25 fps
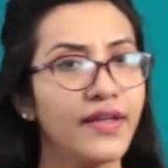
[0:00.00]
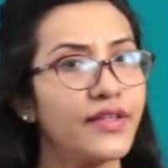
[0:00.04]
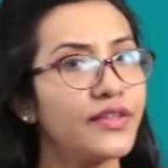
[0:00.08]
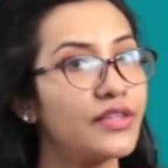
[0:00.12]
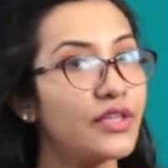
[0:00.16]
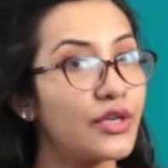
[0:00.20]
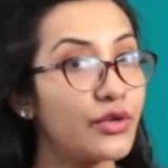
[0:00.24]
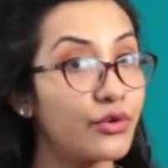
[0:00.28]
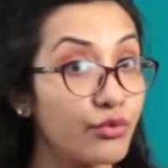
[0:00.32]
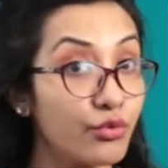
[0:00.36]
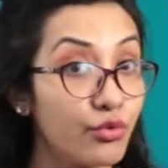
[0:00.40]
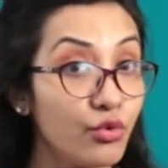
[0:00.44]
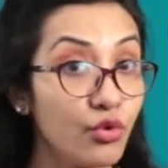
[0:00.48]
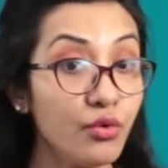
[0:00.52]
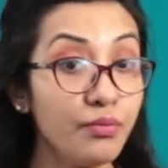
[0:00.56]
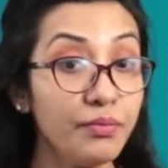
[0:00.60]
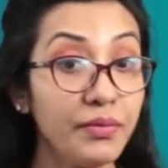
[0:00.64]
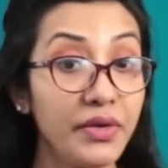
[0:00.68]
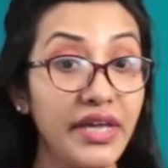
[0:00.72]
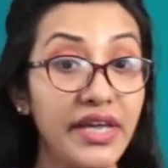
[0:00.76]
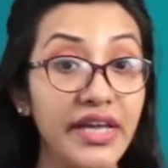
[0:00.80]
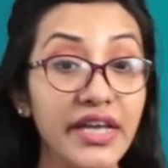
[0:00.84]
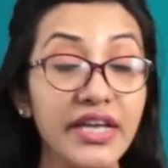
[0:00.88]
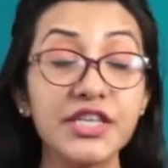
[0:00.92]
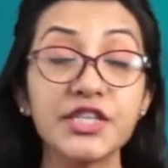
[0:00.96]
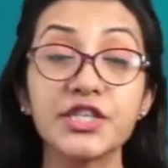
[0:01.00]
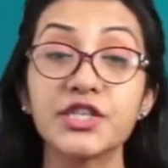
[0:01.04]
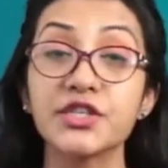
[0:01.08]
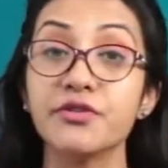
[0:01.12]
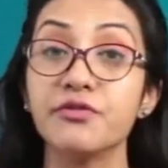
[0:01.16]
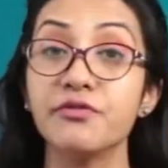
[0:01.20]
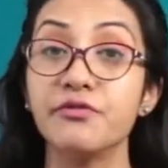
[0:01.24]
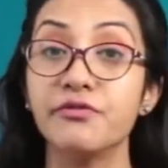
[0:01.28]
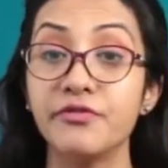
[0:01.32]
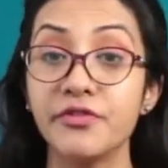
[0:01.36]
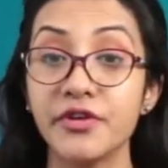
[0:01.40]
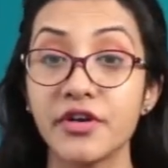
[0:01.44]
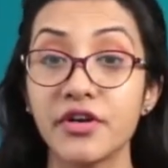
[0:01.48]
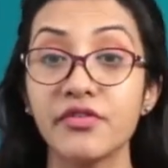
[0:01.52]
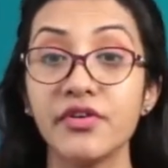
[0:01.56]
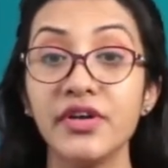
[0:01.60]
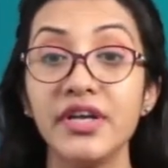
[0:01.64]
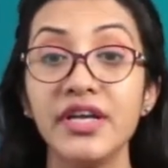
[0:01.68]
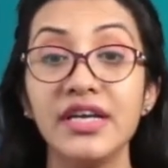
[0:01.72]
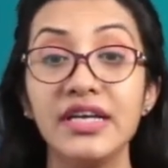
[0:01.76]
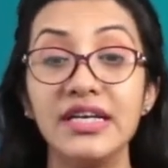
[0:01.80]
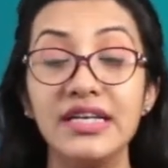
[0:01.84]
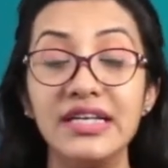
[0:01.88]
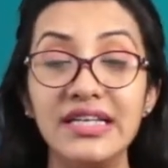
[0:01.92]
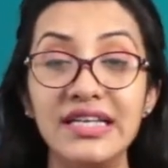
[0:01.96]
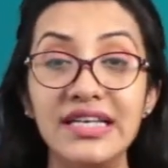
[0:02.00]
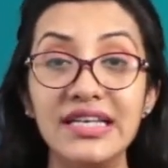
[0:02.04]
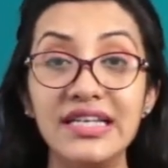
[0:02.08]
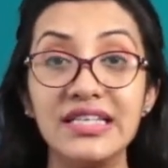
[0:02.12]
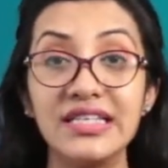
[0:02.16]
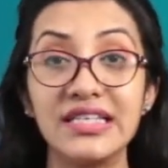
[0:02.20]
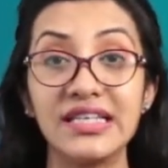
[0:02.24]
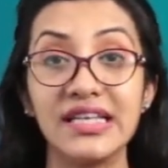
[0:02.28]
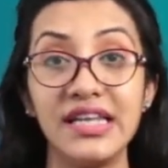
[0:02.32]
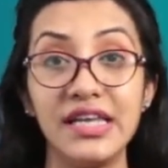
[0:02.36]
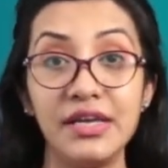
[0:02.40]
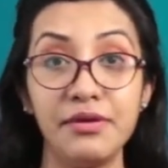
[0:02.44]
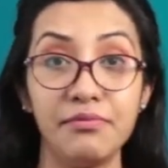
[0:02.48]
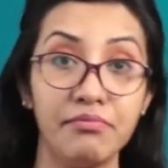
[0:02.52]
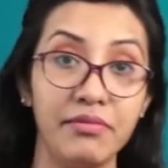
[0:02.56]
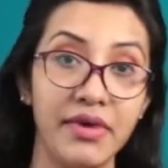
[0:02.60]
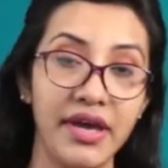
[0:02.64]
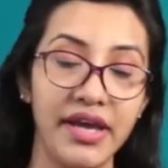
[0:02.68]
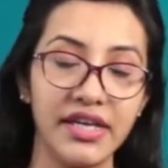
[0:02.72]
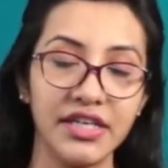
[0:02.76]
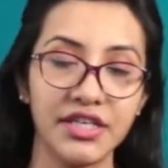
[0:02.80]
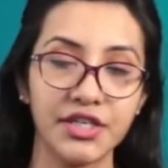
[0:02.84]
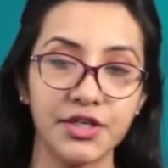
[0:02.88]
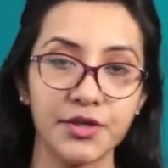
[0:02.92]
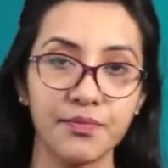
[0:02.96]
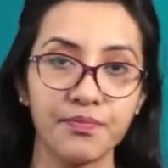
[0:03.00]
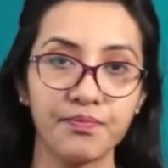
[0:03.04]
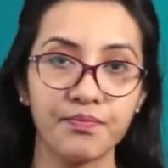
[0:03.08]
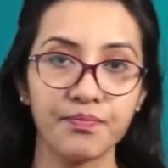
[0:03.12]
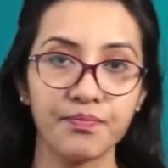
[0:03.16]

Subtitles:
The room is very neatly made.